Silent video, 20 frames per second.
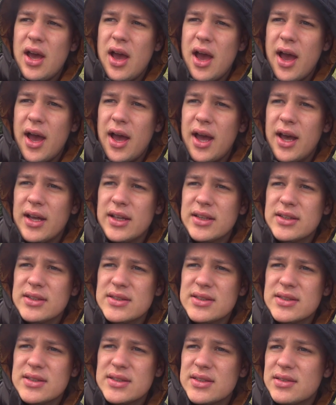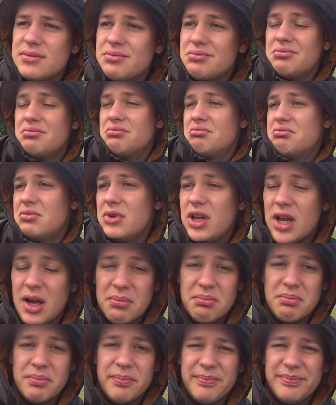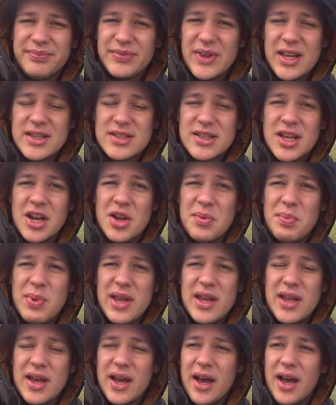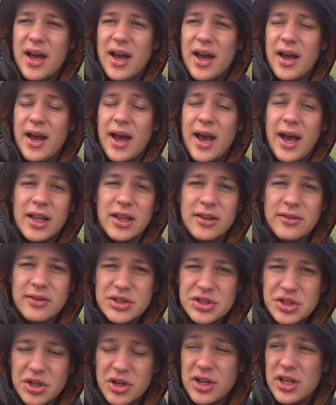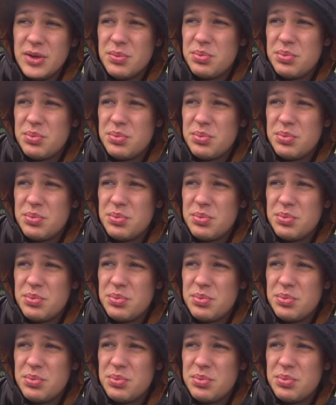And yep, it's going to be a hell of a journey,